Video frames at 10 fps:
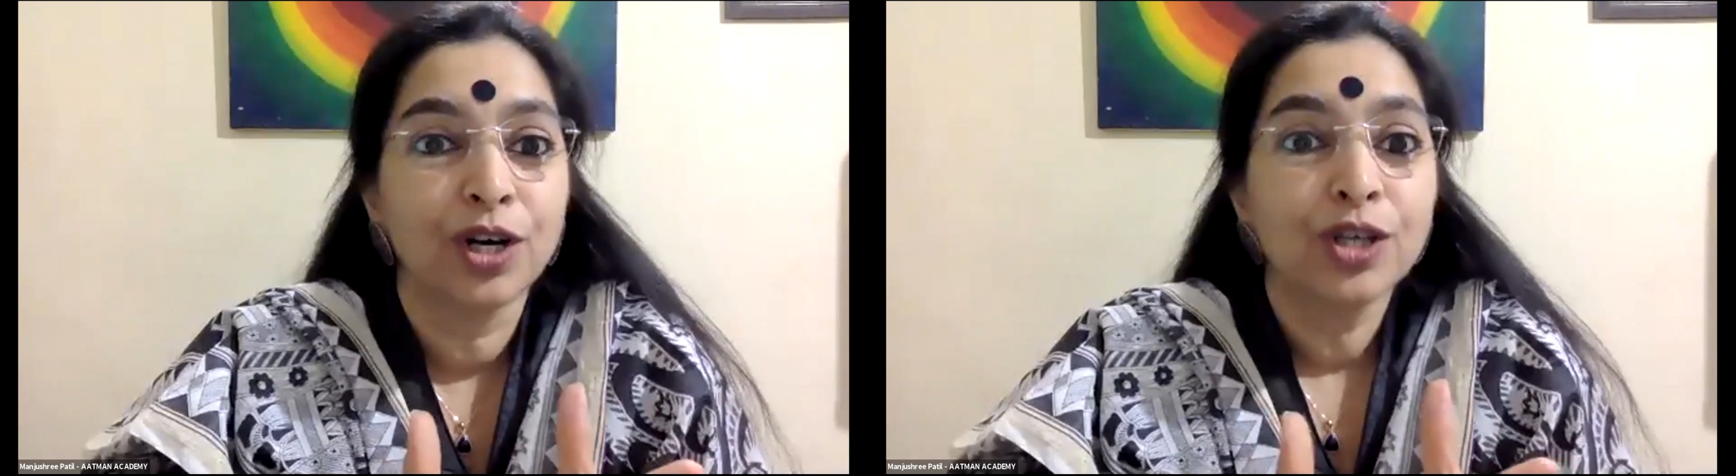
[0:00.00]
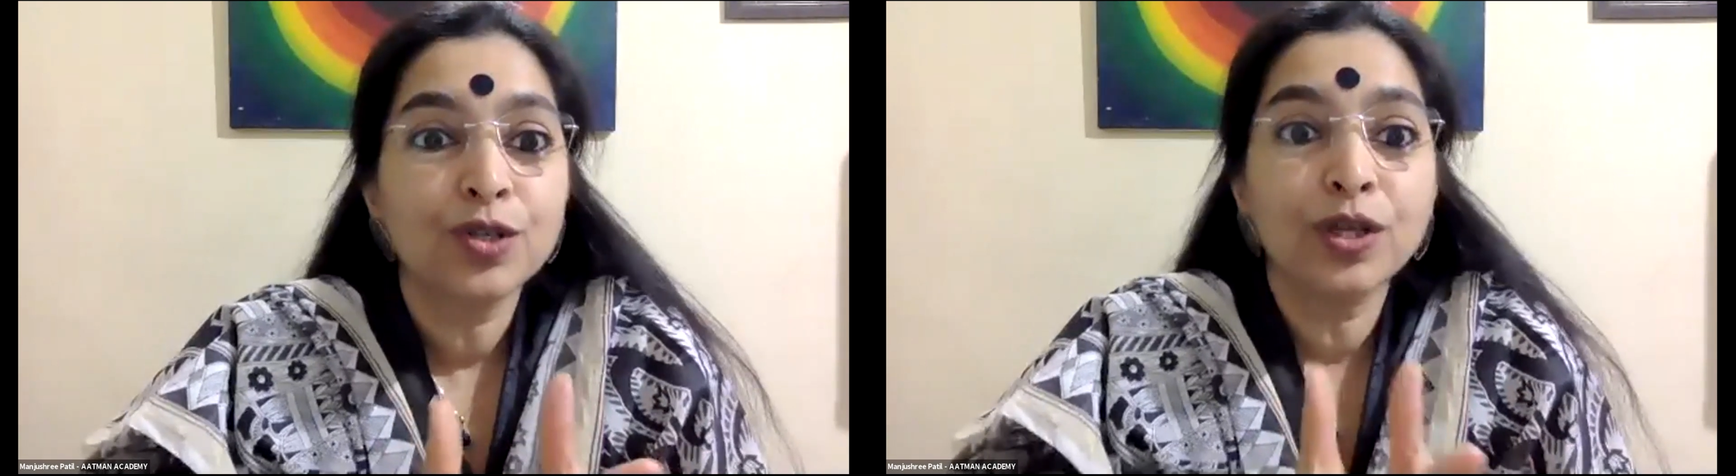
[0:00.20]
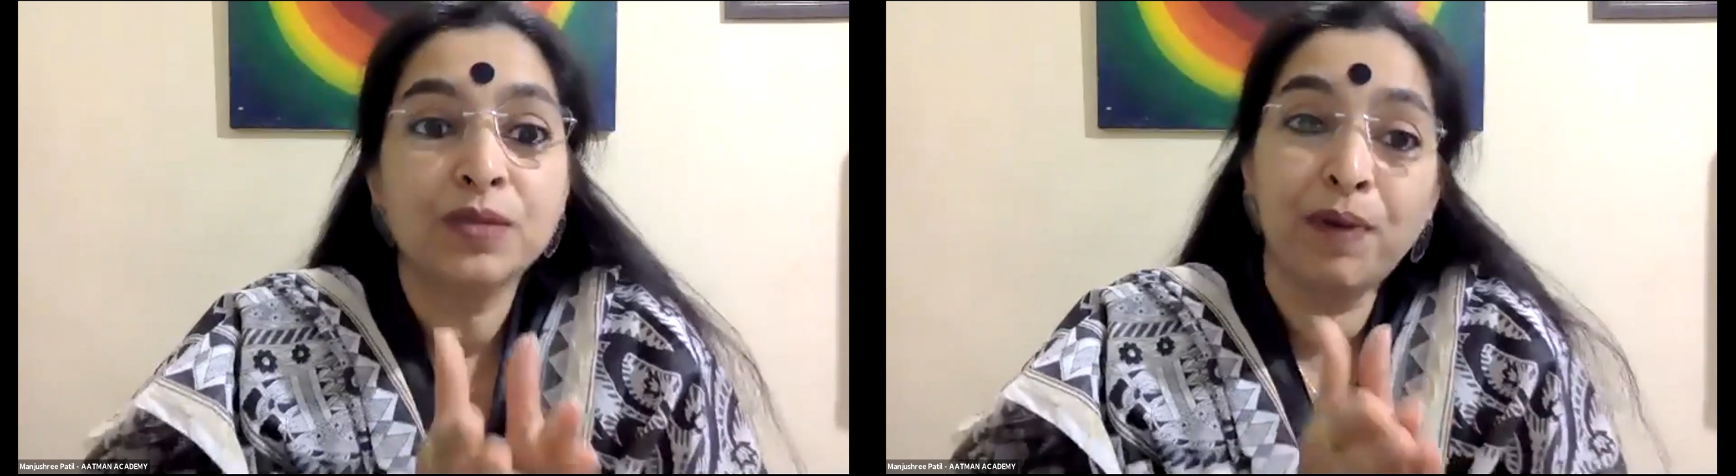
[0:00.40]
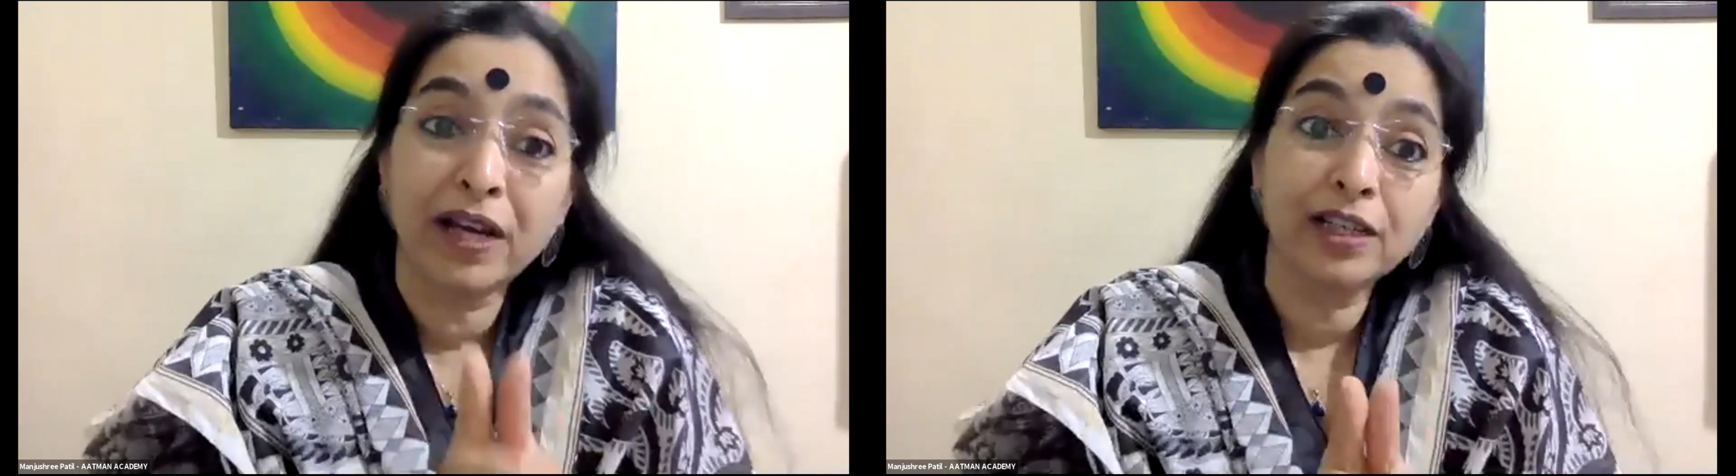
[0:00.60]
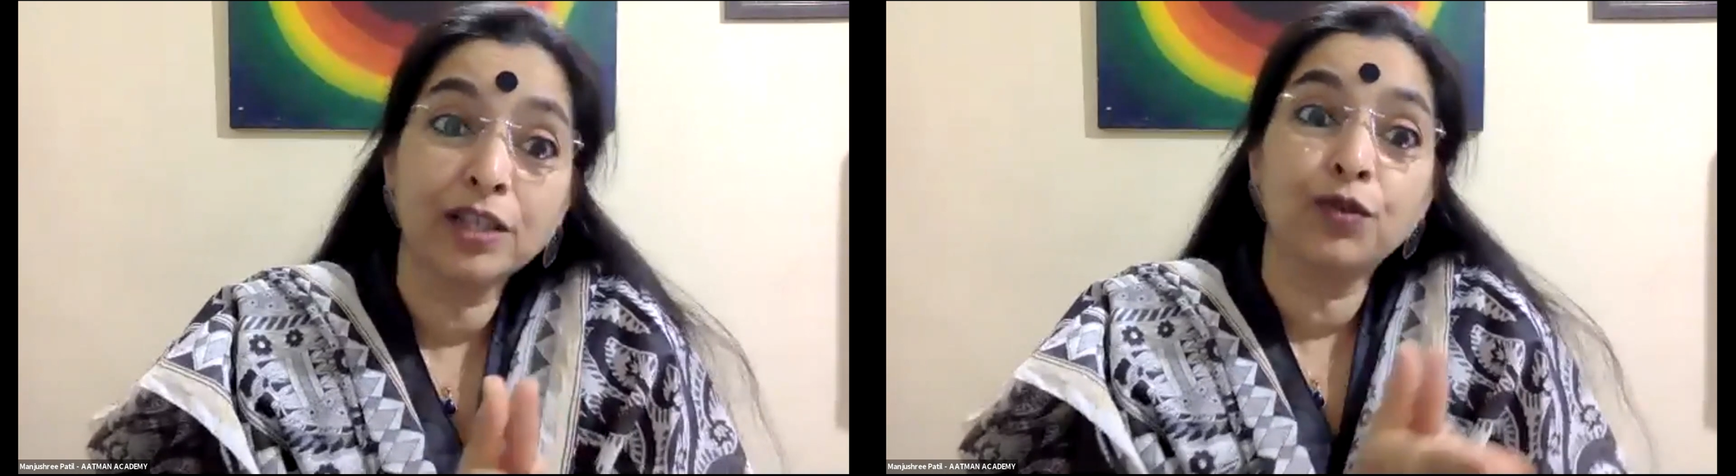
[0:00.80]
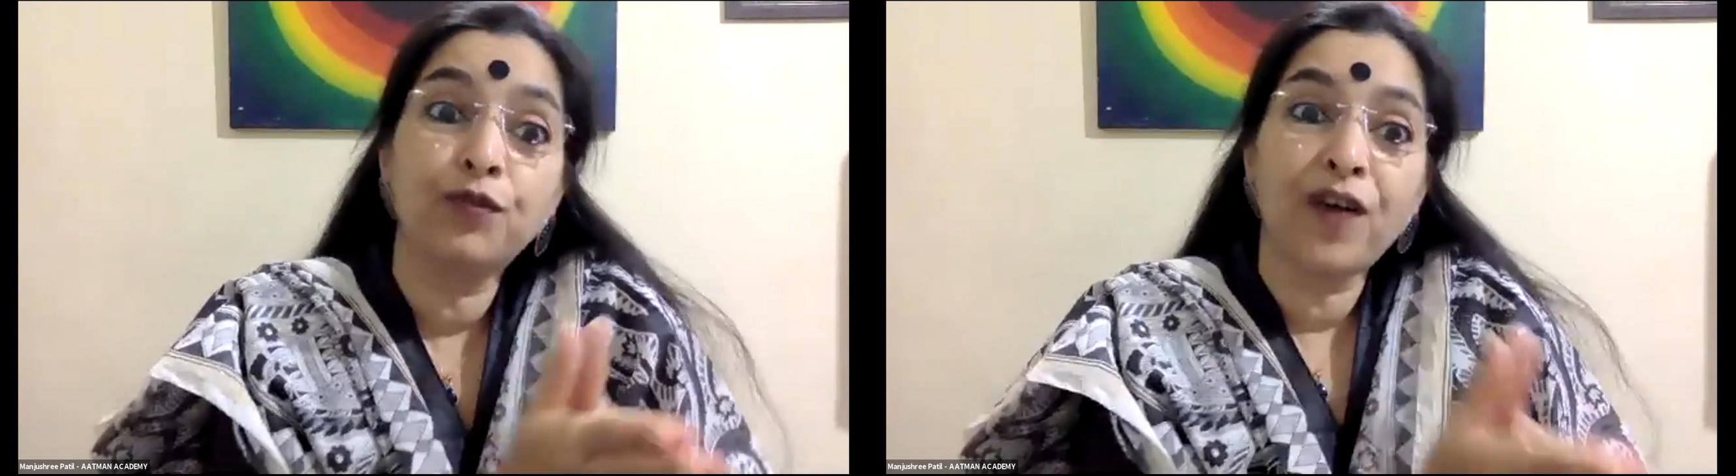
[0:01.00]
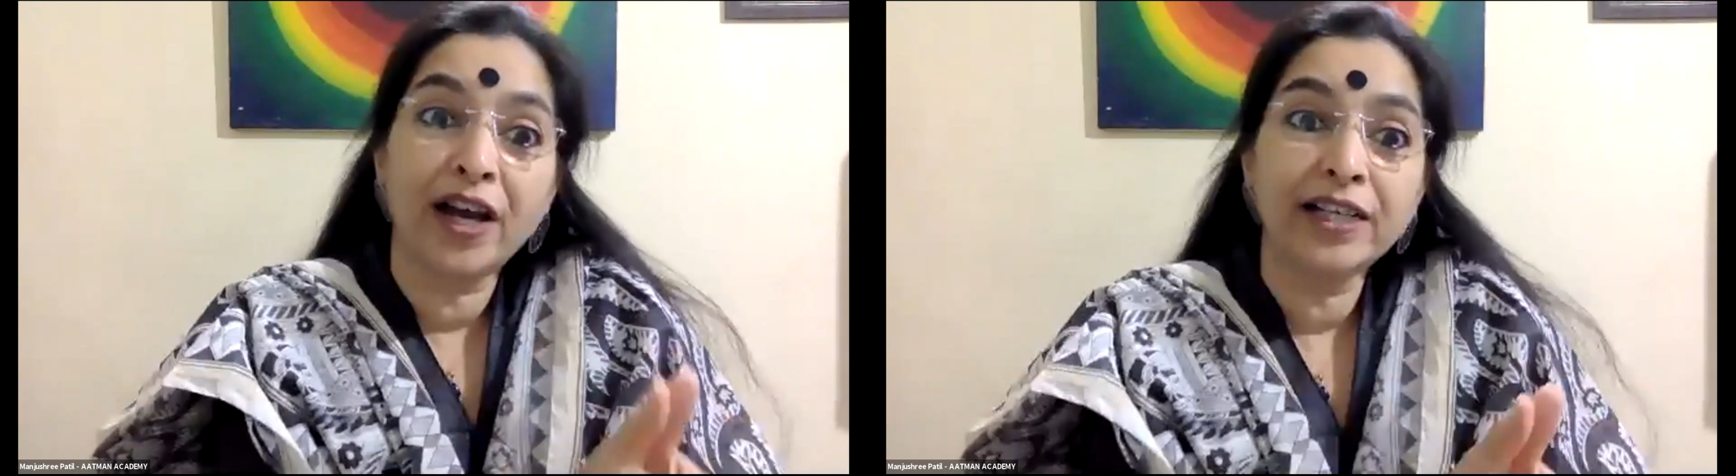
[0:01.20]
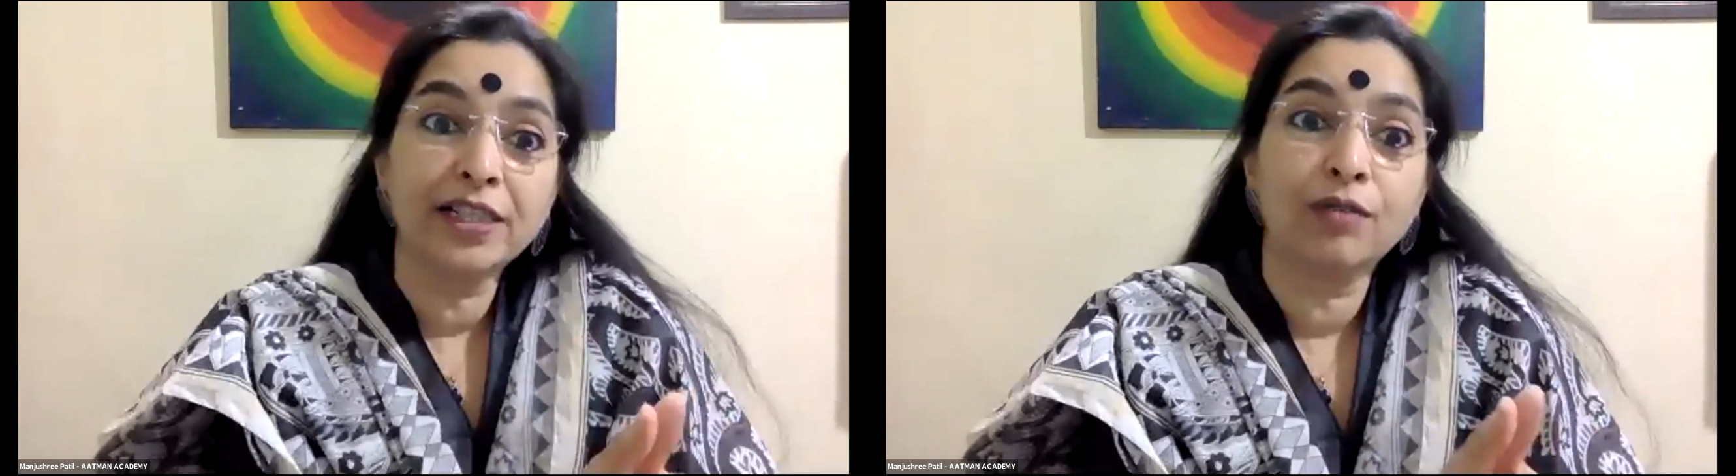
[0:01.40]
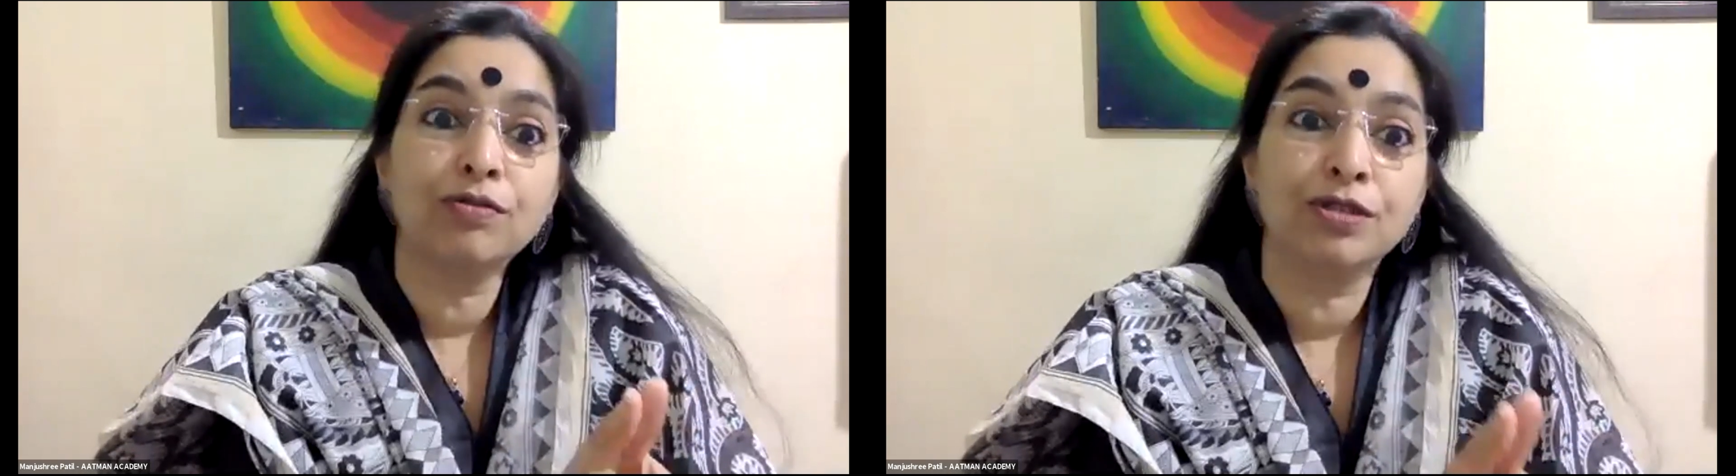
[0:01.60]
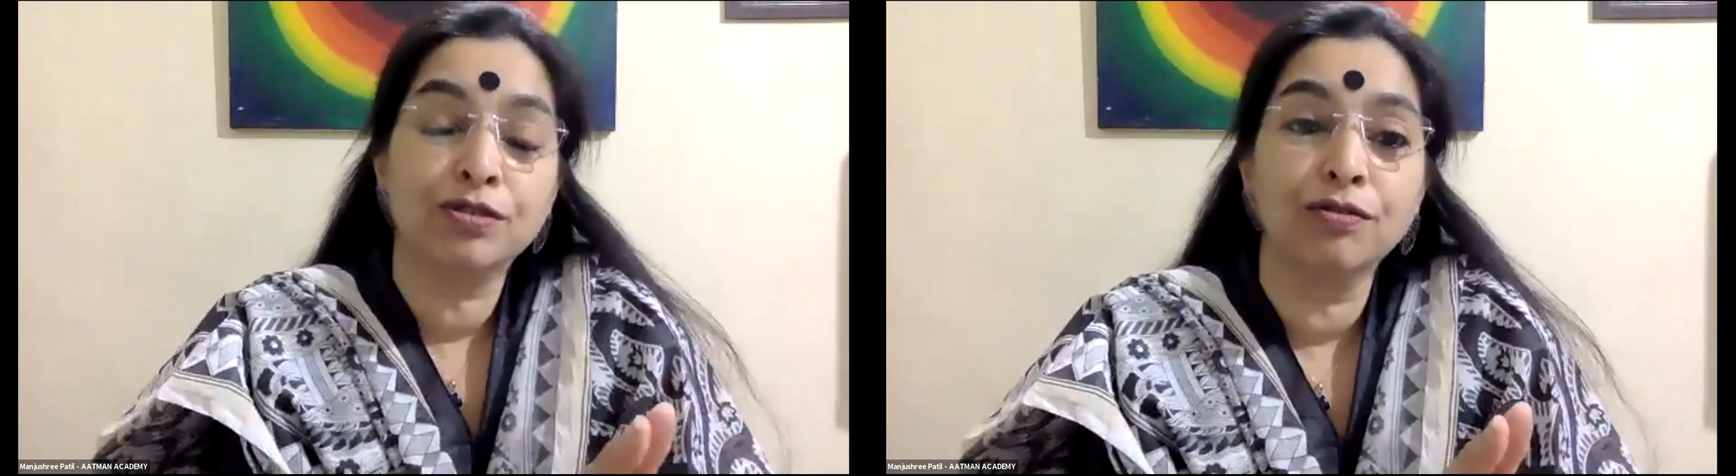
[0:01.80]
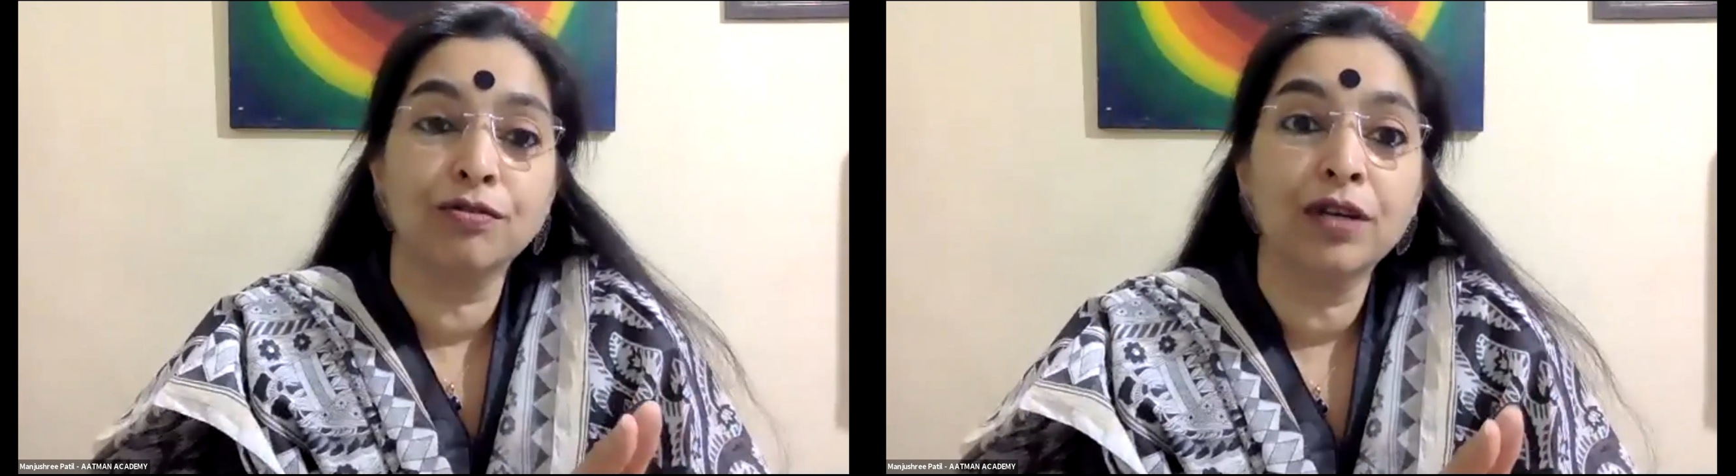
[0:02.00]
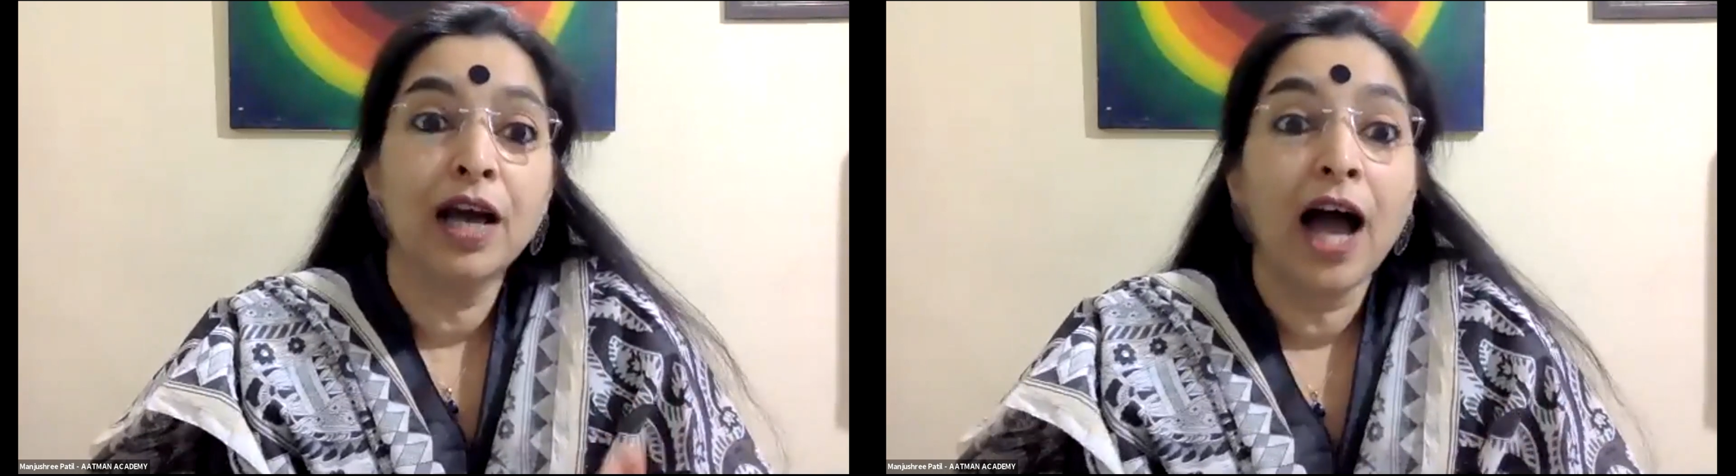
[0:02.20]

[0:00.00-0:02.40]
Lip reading: So it's better that you find it out soon